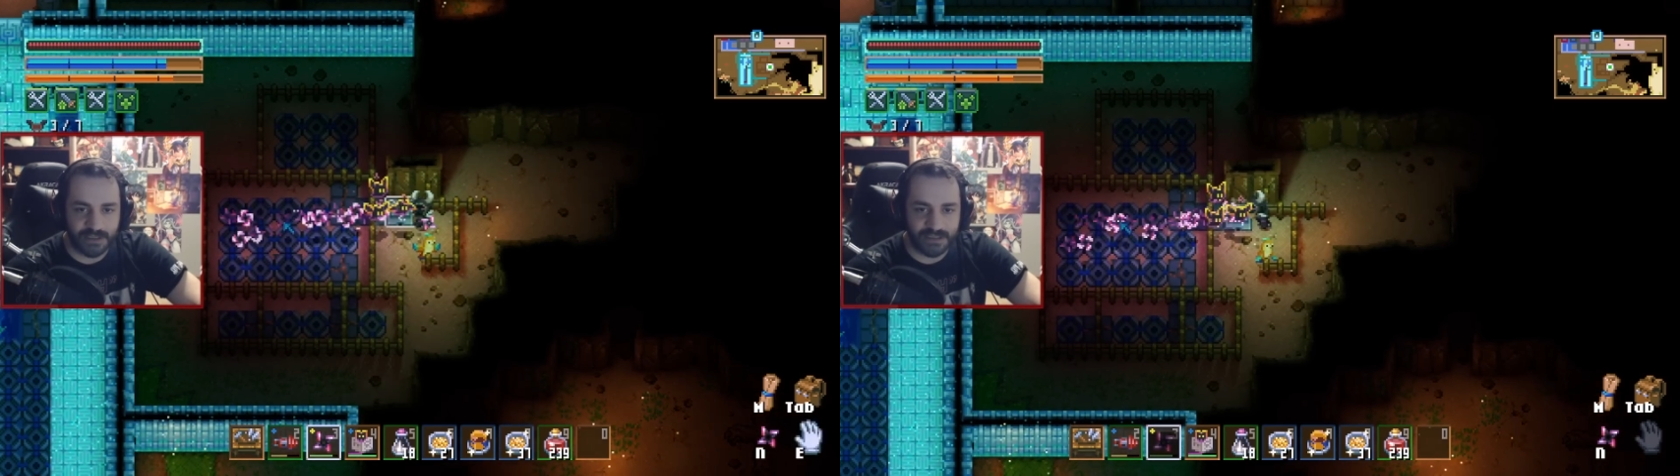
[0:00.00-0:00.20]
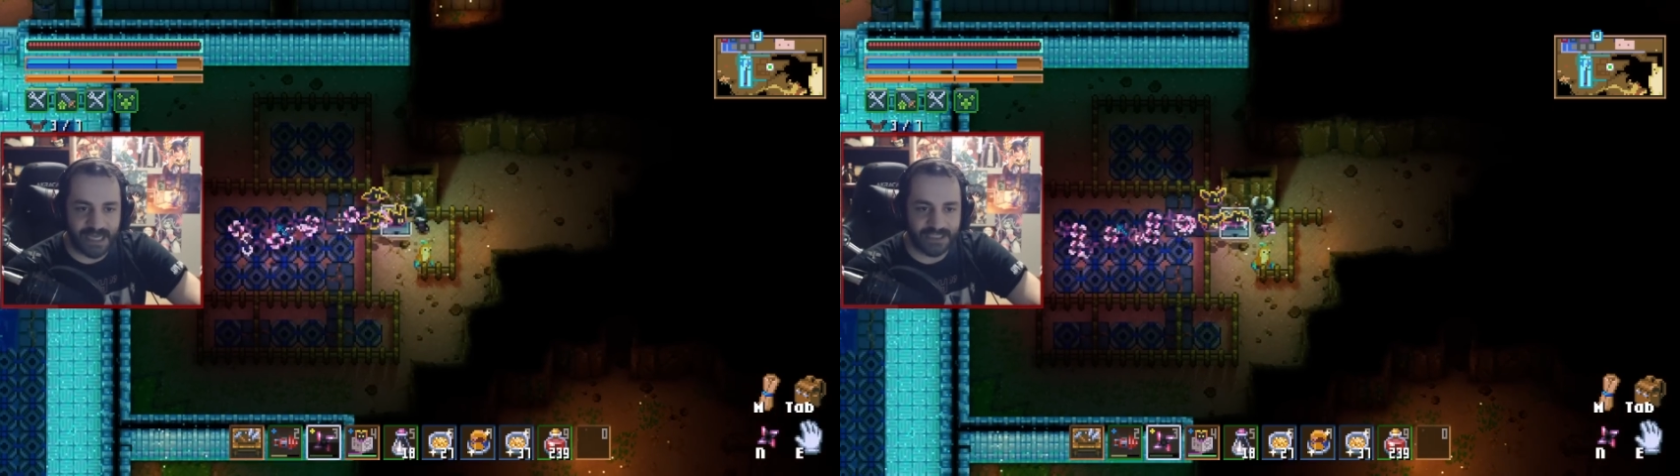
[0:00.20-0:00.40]

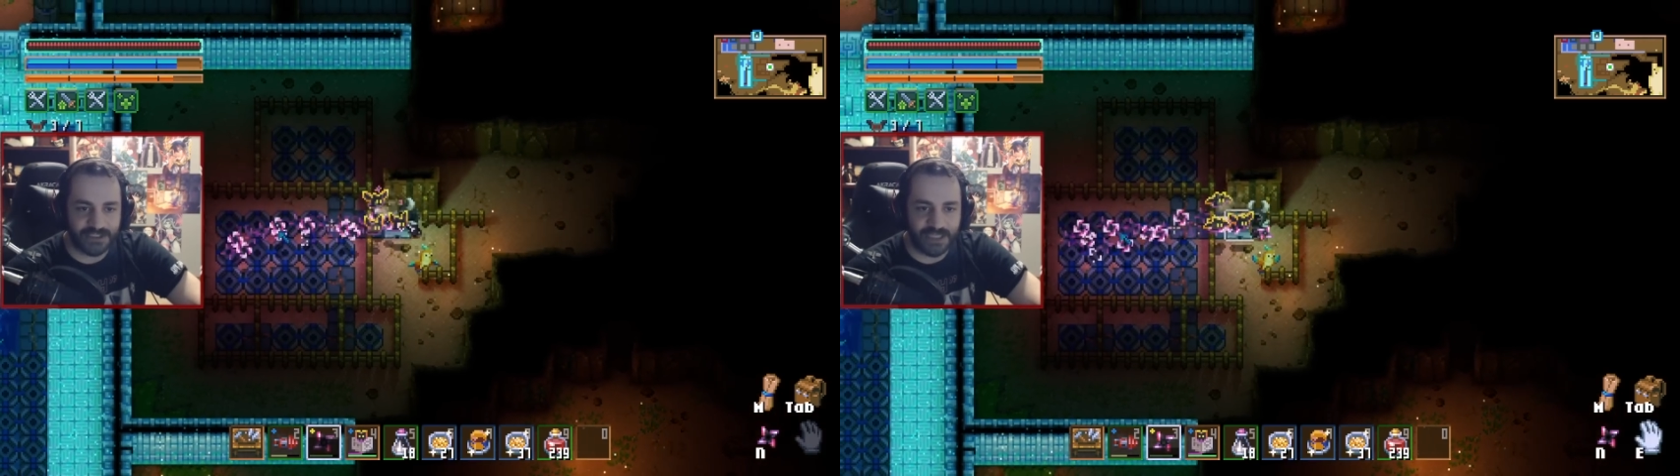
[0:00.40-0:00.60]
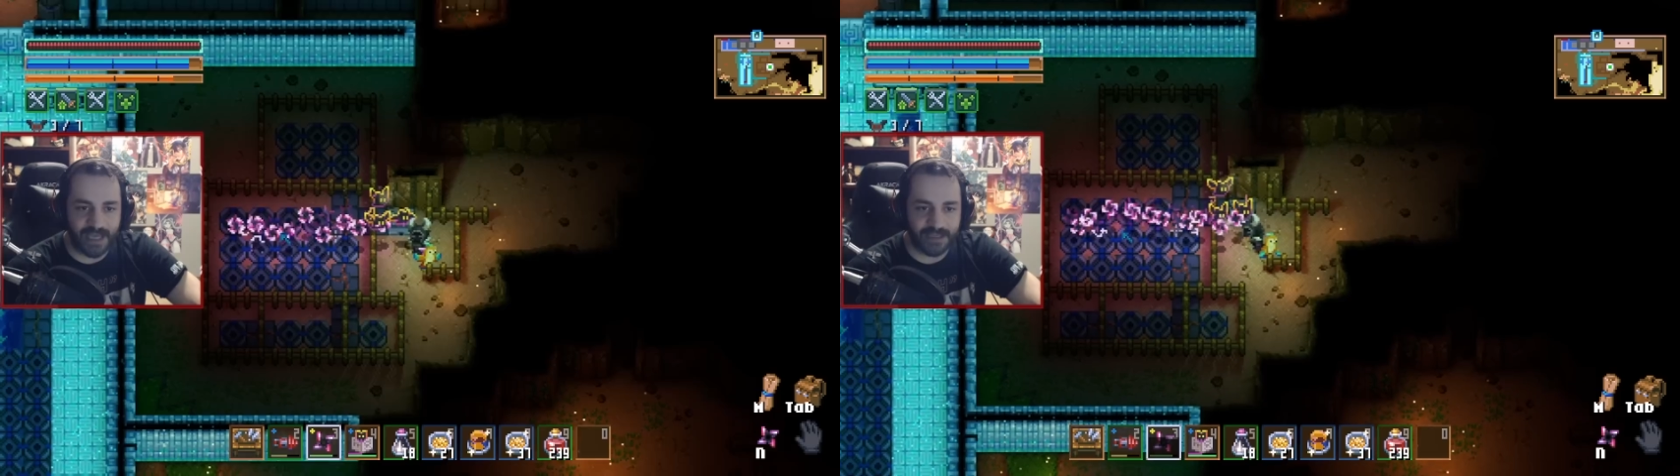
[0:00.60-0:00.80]
dodge
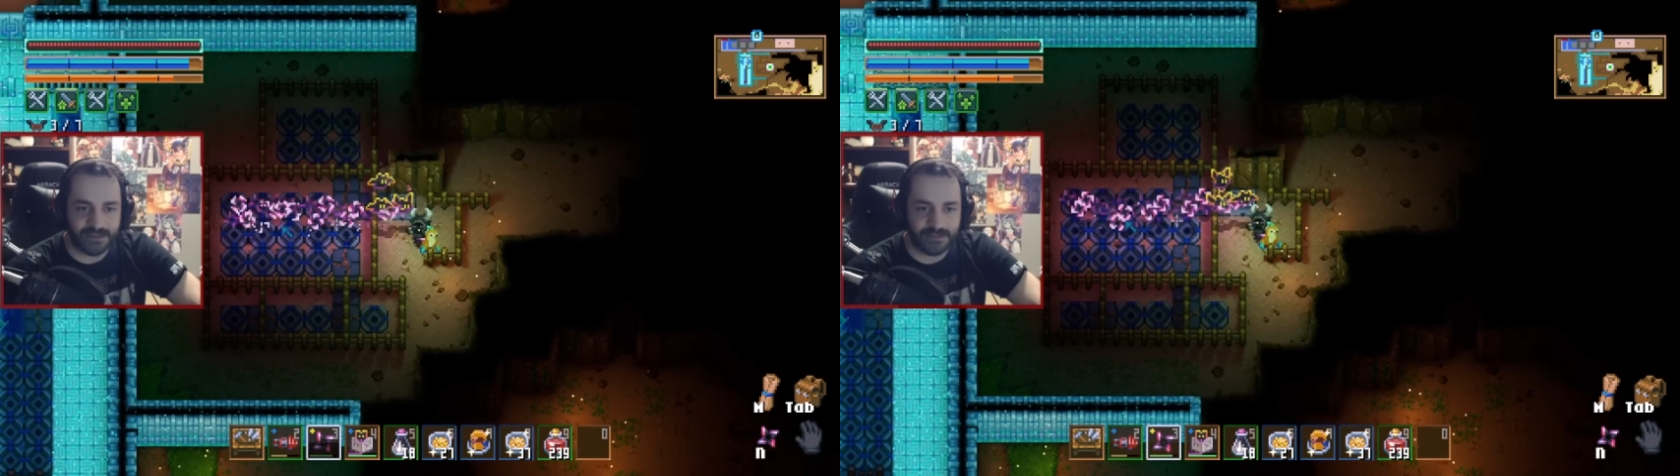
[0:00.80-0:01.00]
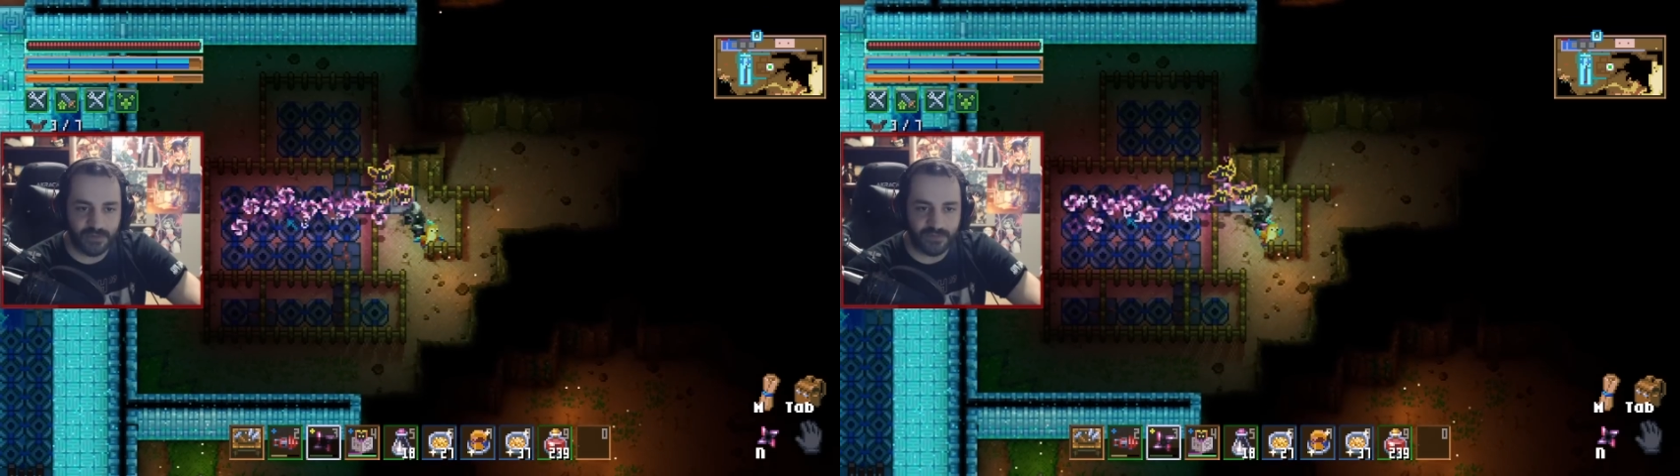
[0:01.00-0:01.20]

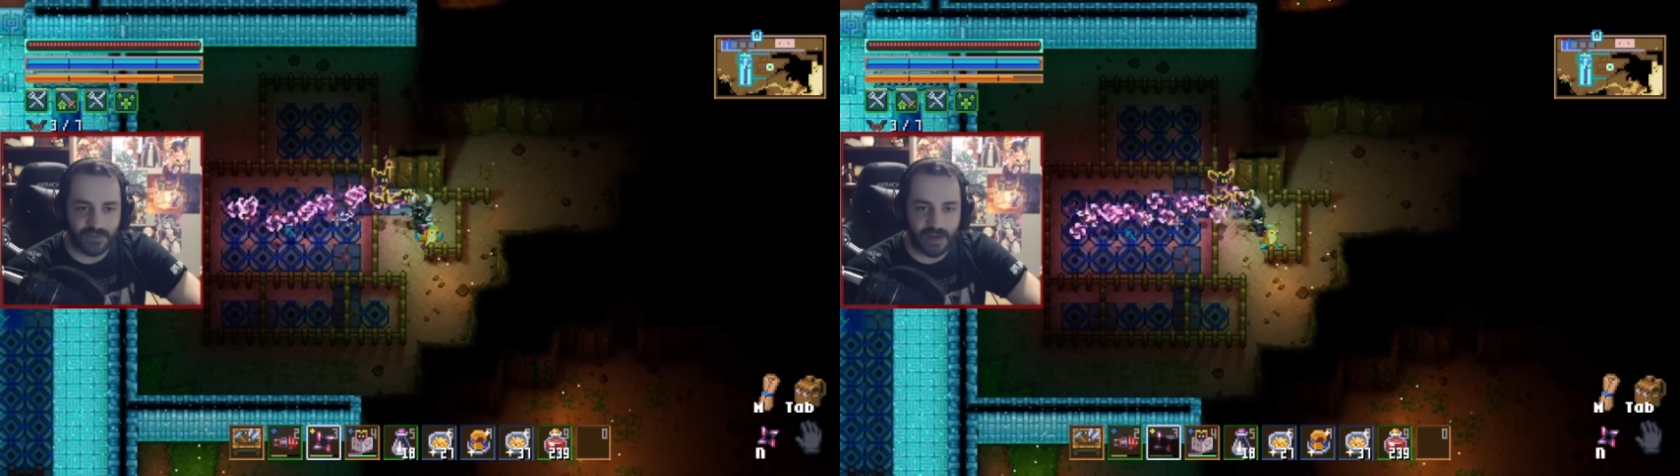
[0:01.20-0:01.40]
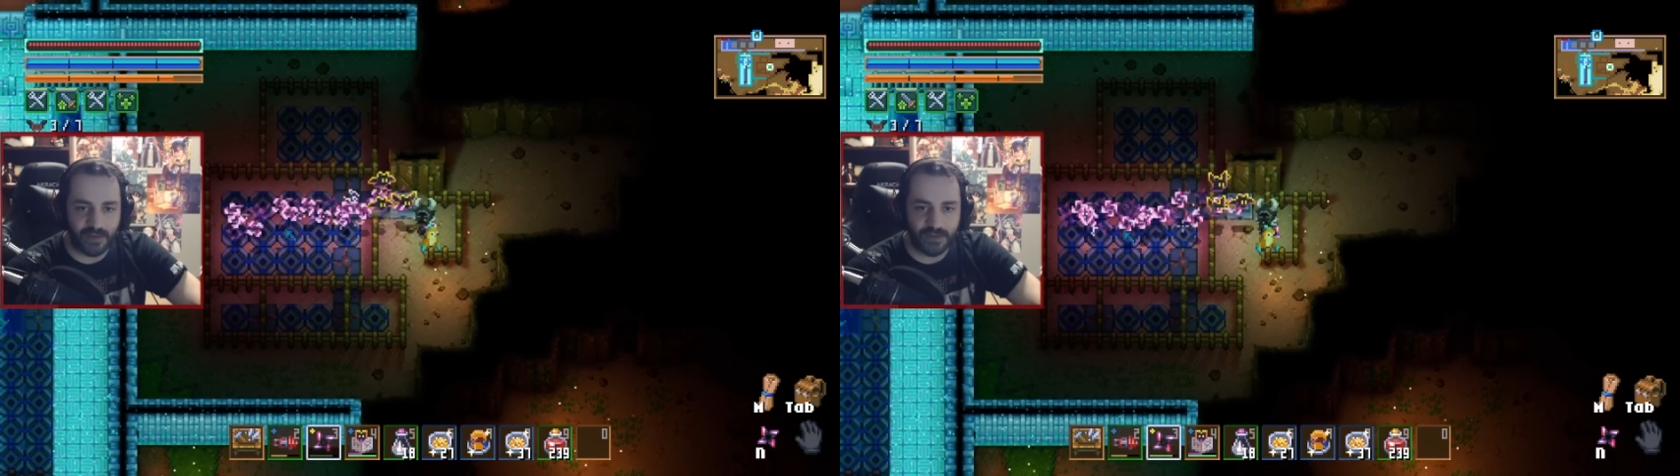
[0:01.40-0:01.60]
attacks, move
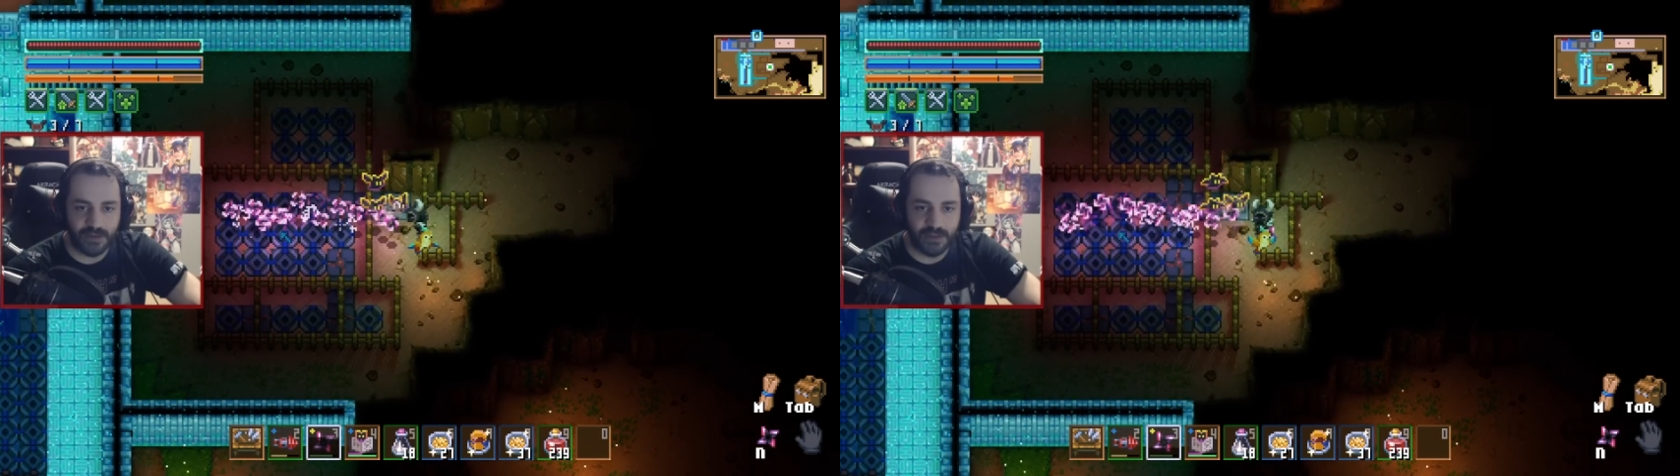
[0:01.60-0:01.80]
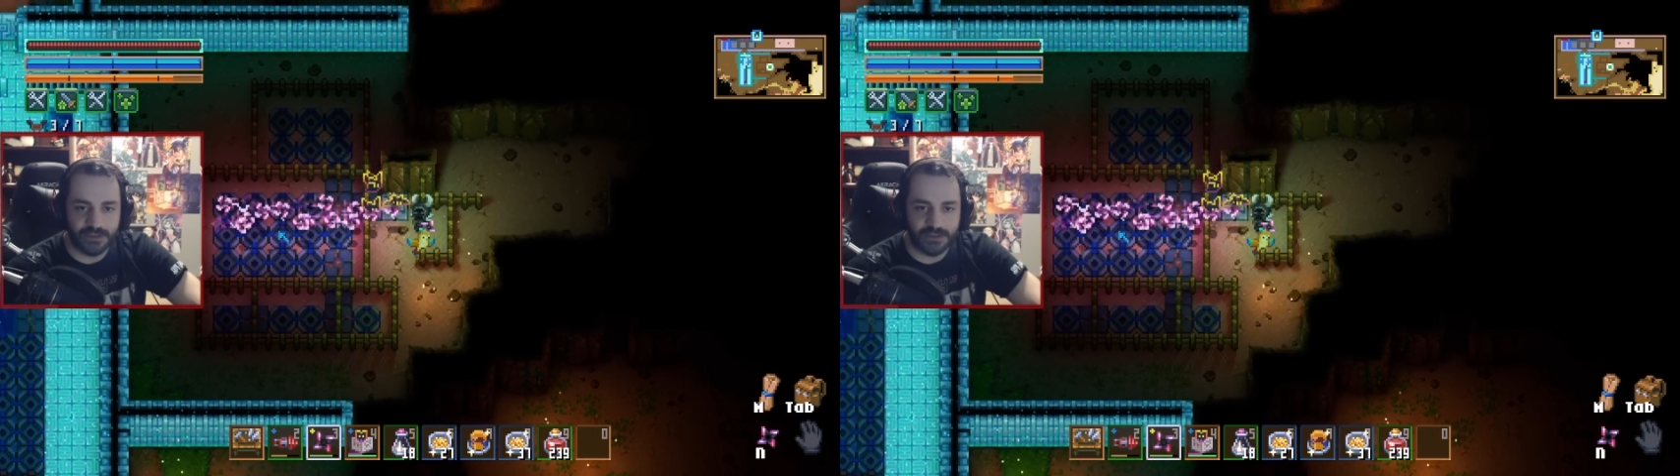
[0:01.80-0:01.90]
around,